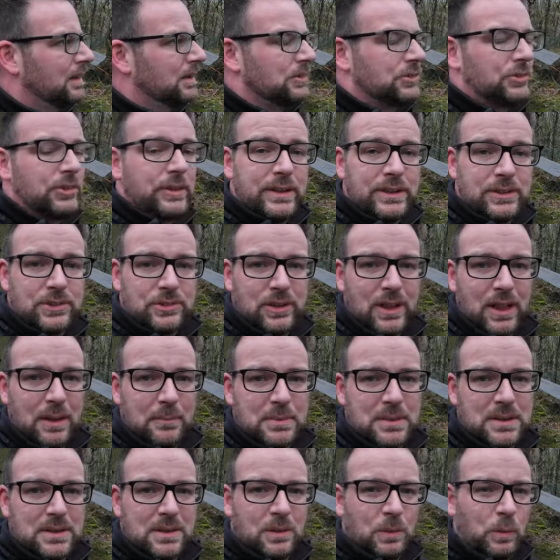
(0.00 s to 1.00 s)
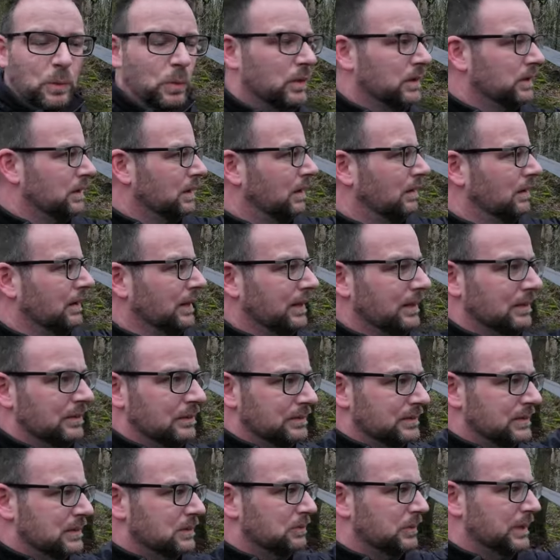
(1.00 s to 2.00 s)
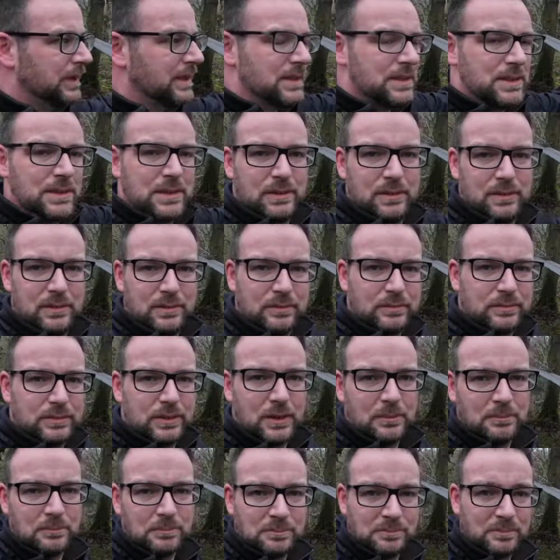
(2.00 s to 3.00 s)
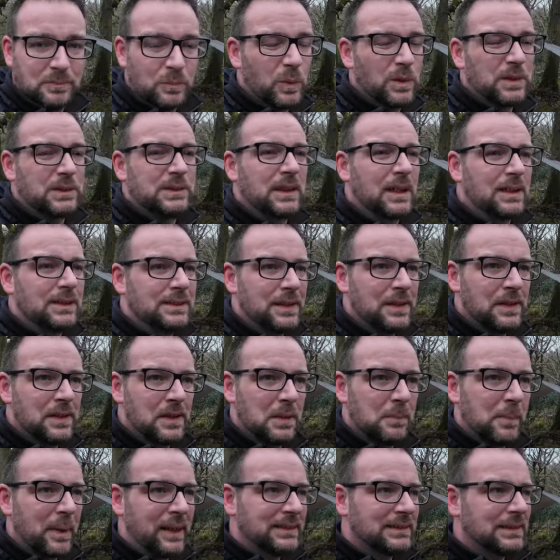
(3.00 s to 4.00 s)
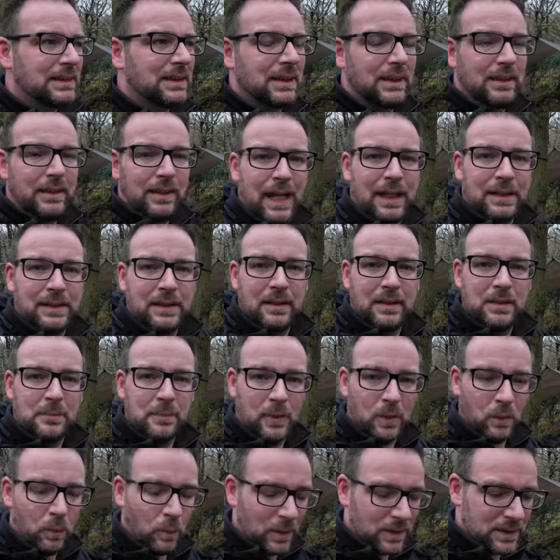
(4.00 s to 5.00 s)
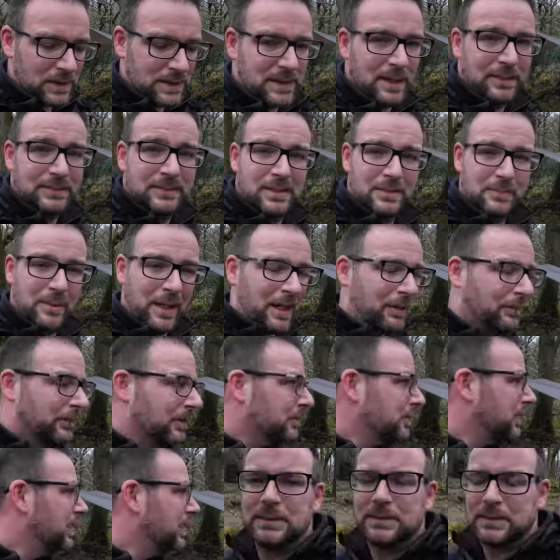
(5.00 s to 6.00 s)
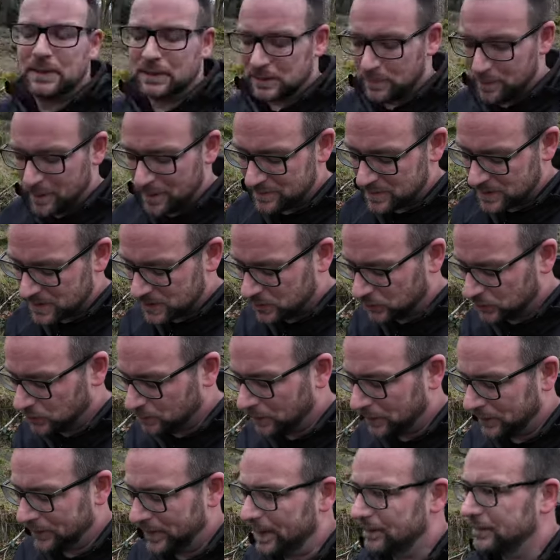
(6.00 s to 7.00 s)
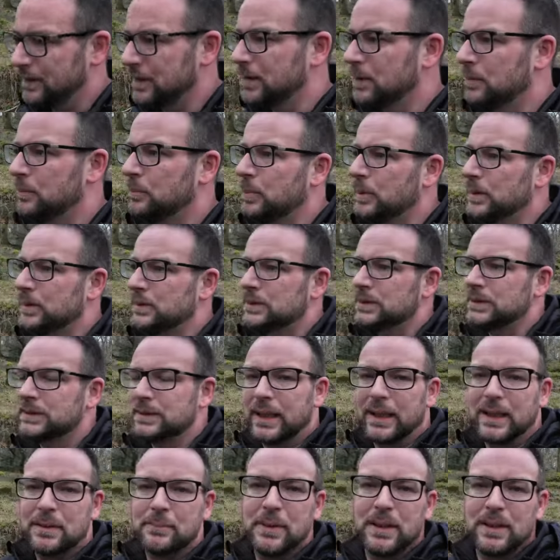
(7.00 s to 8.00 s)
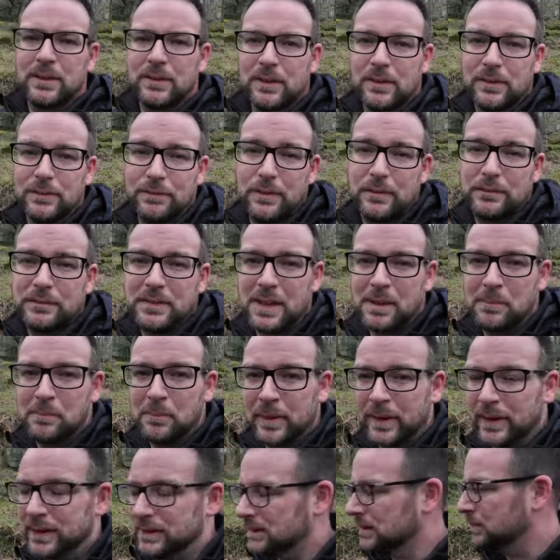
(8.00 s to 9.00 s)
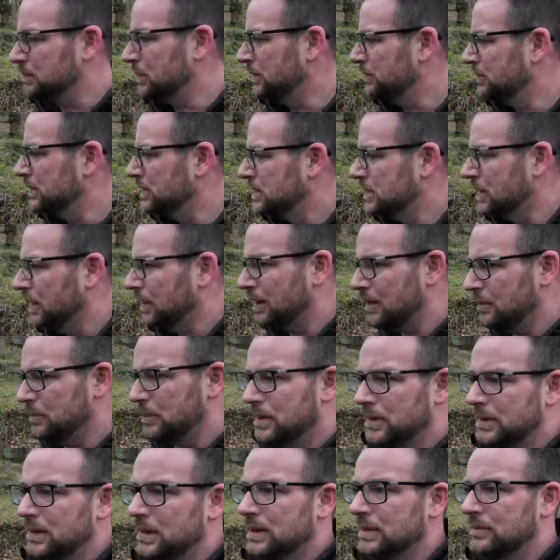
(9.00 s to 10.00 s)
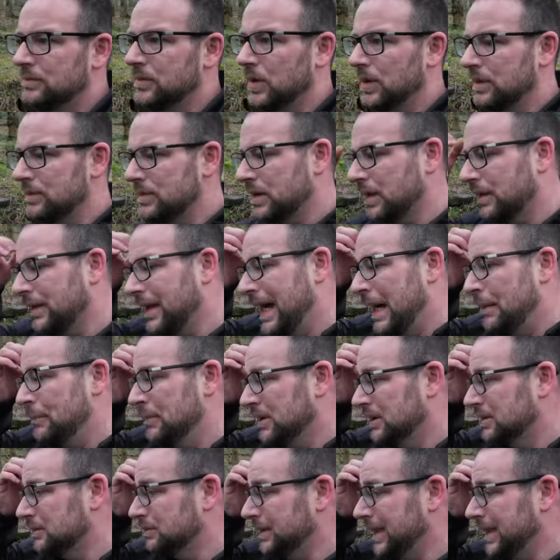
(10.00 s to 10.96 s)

tree straps weren't long enough to reach from one side to the other, basically, and they only bought 1 set of them out with so it's a bit of a schoolboy error. But it's just taken me another 15 minutes to move the tarp, and I've not even got the hammock up